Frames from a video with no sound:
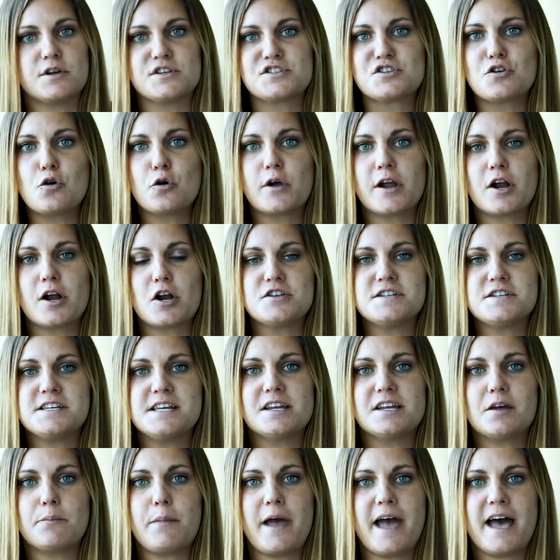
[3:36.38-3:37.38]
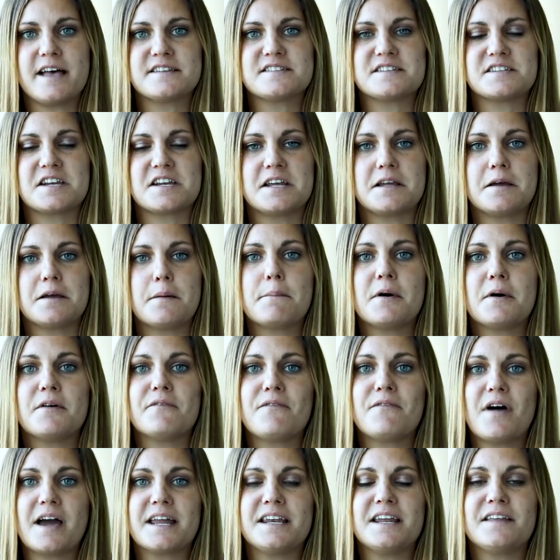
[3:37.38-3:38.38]
is no guaranteed capacity, but
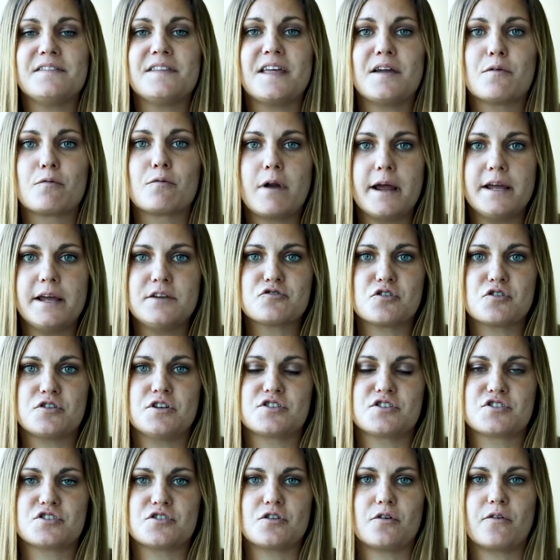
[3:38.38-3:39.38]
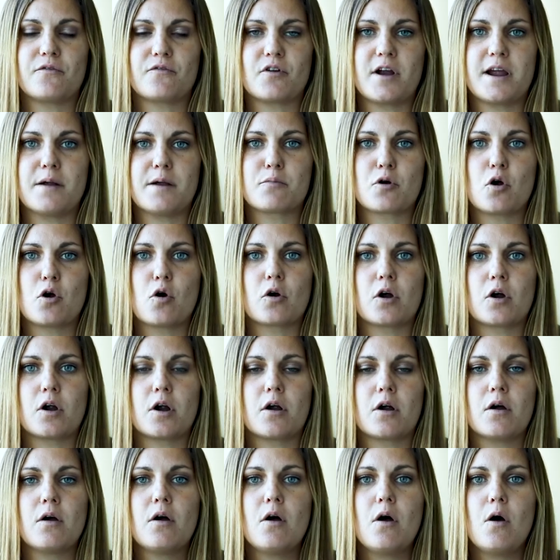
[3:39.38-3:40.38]
finding the right traditional freight
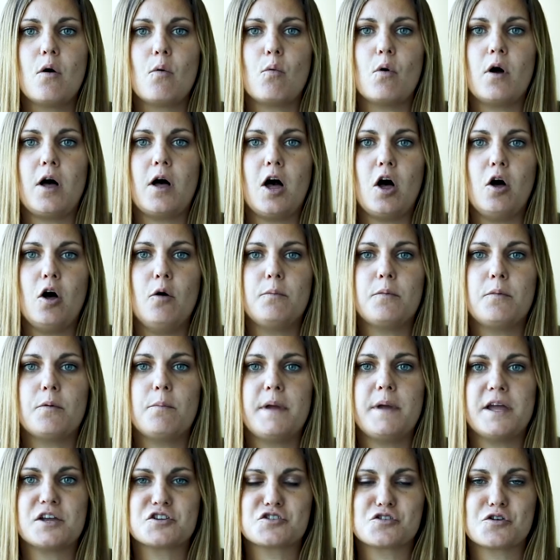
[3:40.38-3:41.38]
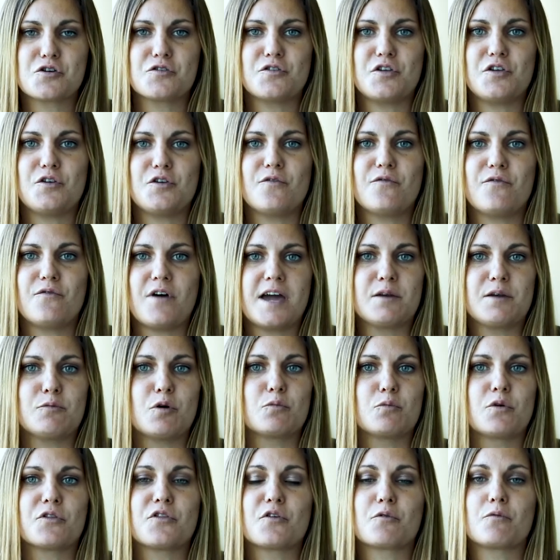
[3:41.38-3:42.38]
broker will help make sure that you find
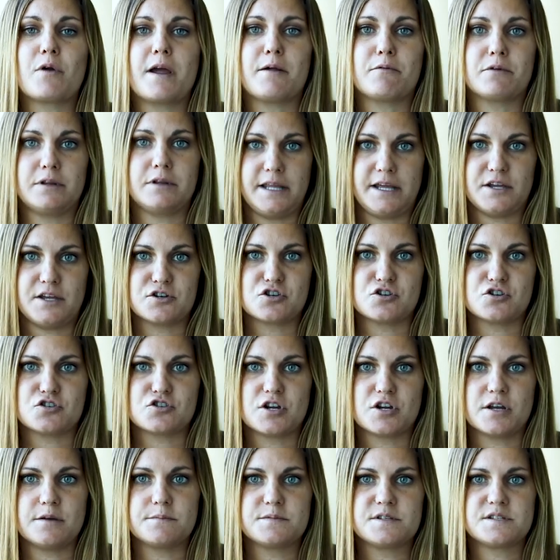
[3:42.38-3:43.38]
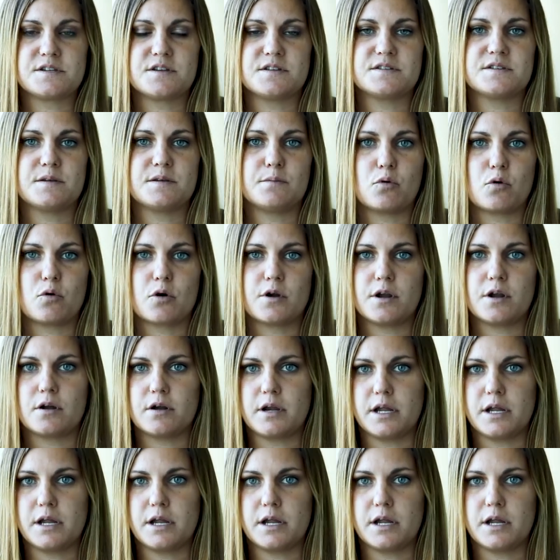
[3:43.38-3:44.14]
one with the right relationships to support your